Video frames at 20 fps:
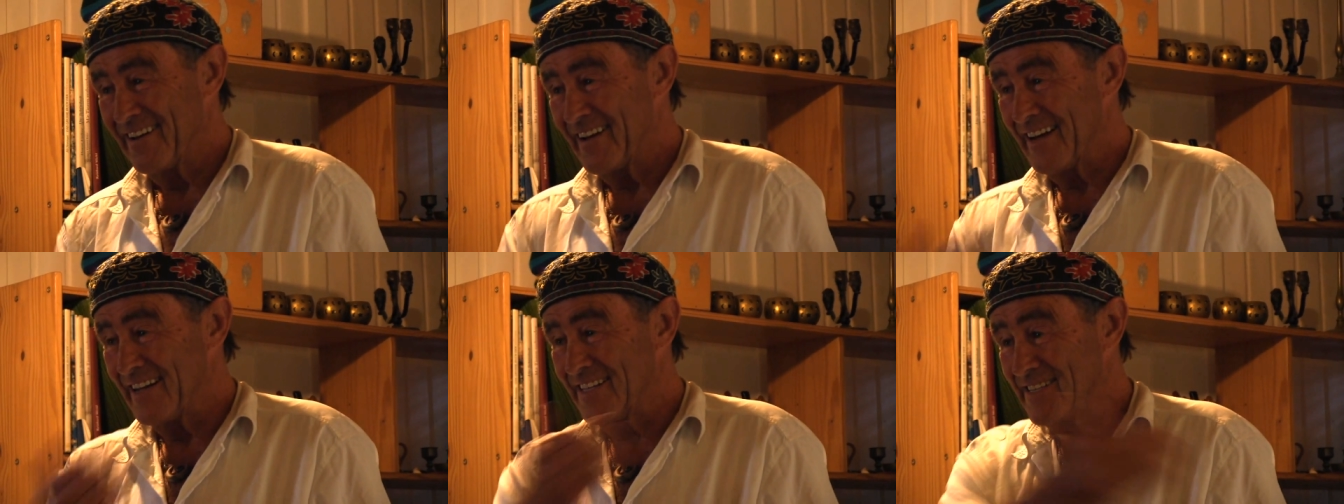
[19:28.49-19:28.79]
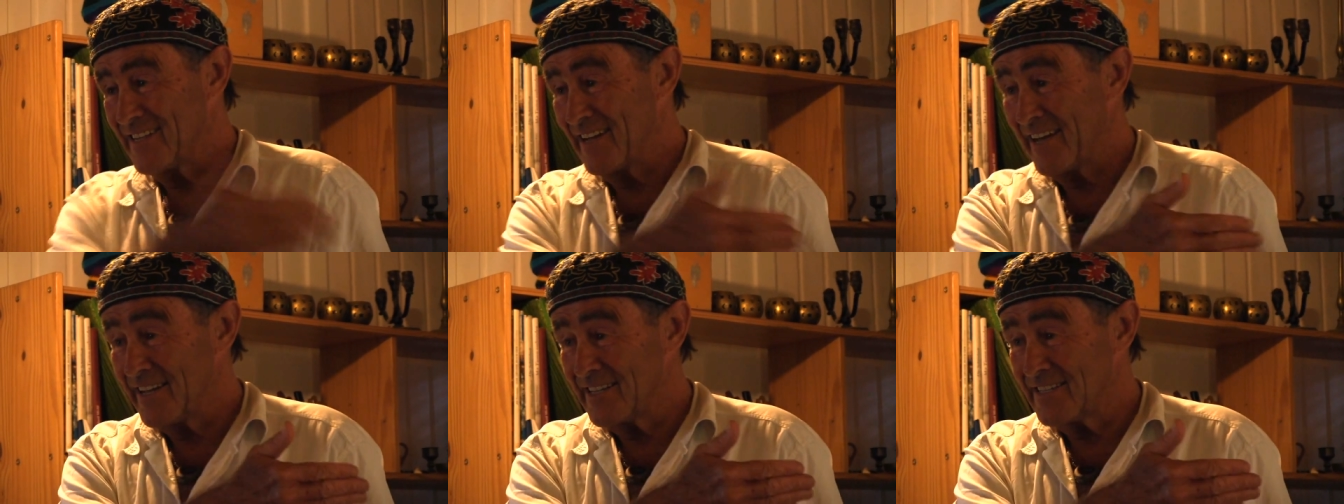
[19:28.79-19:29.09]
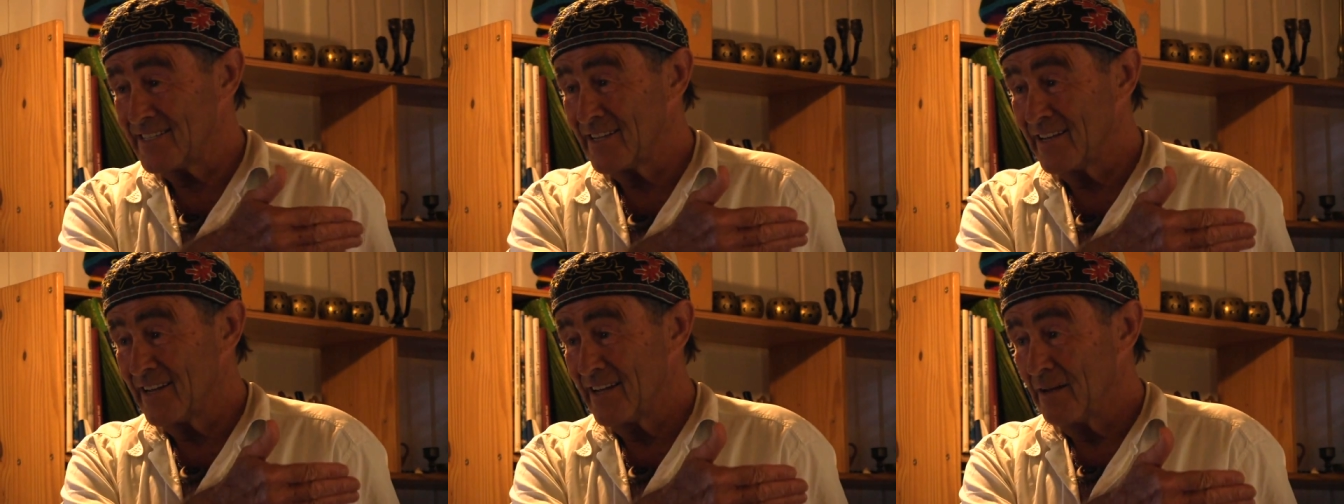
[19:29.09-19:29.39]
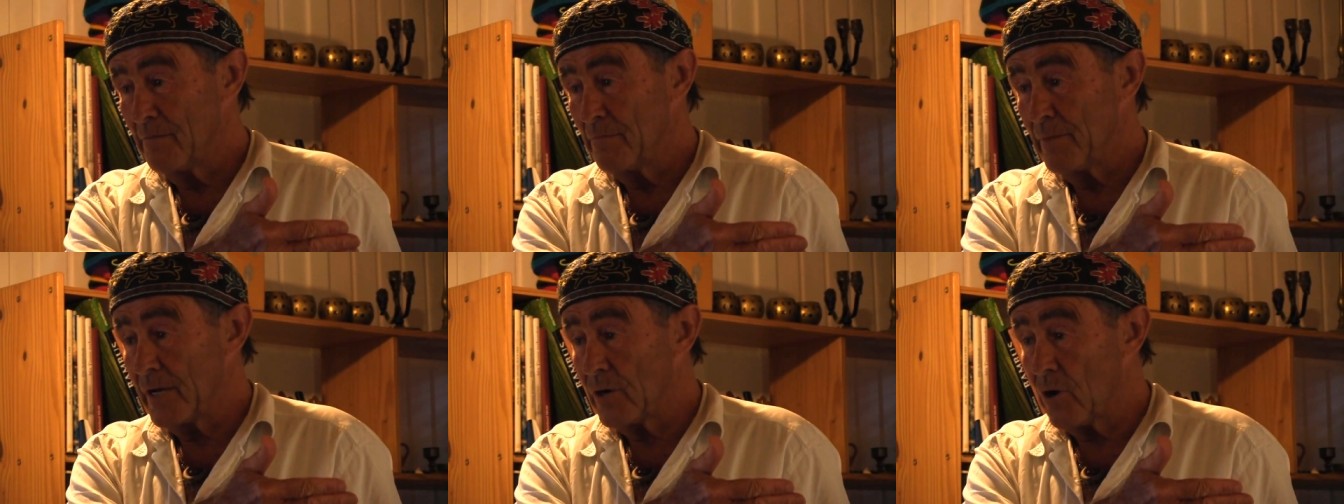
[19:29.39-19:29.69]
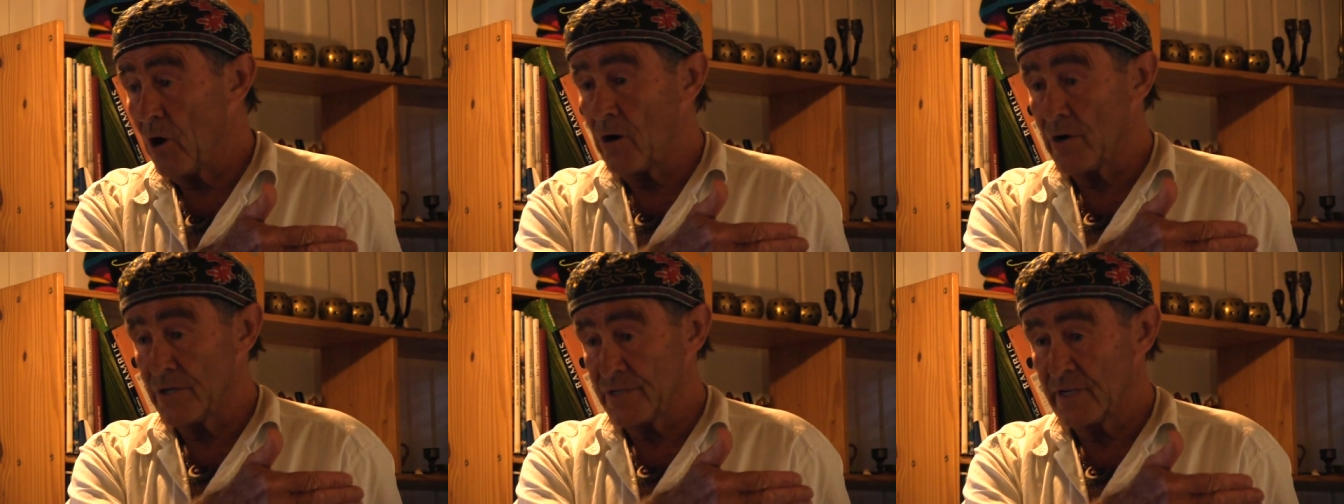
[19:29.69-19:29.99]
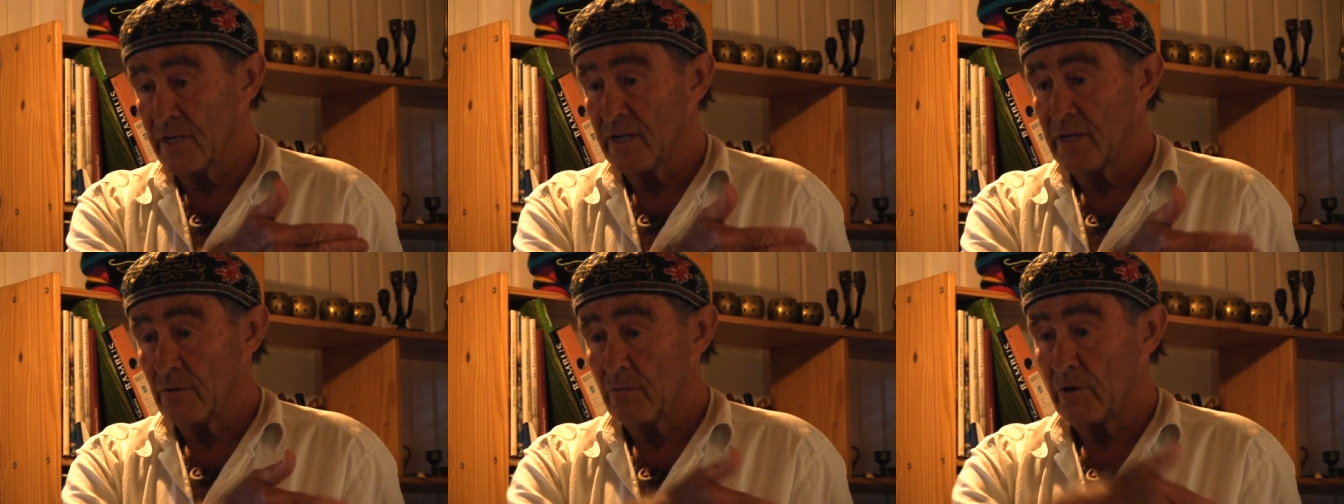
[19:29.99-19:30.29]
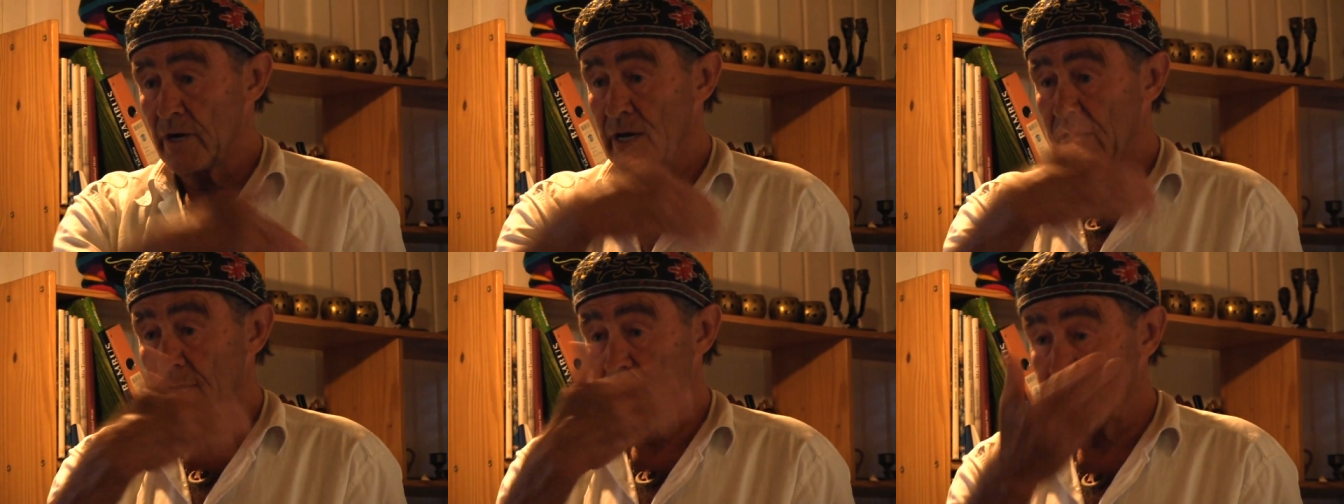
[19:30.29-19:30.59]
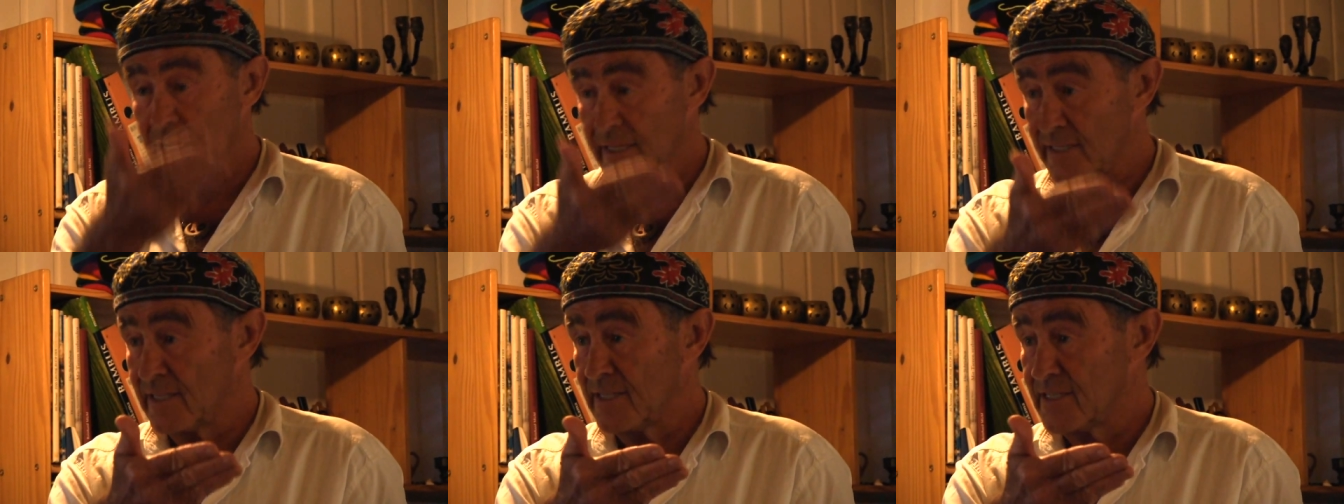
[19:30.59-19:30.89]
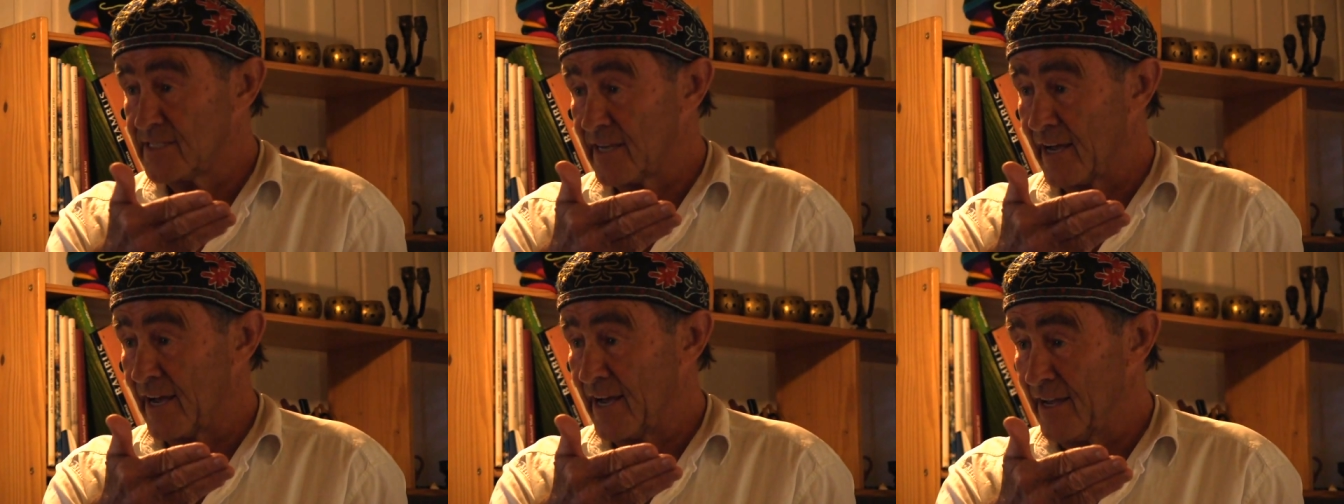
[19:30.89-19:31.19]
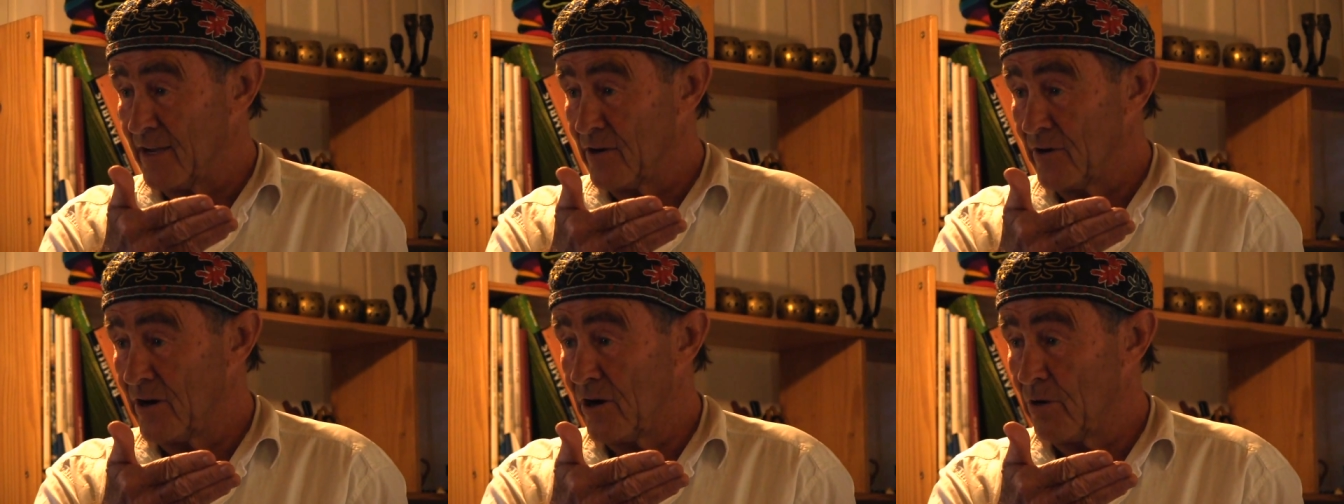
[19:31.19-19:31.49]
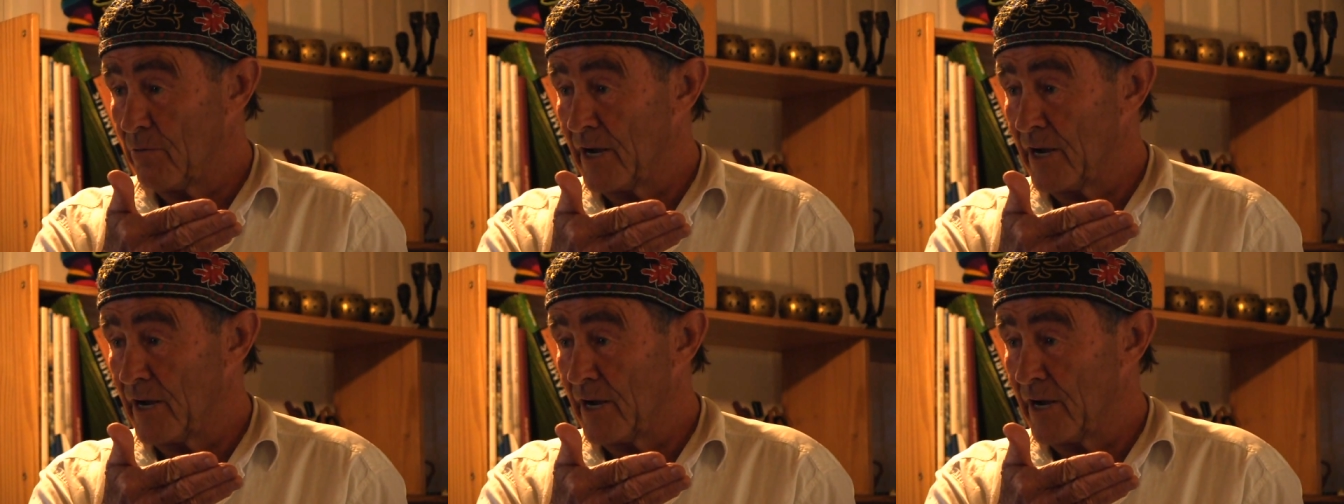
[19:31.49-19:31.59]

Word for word: and this, because what I didn't say, you know,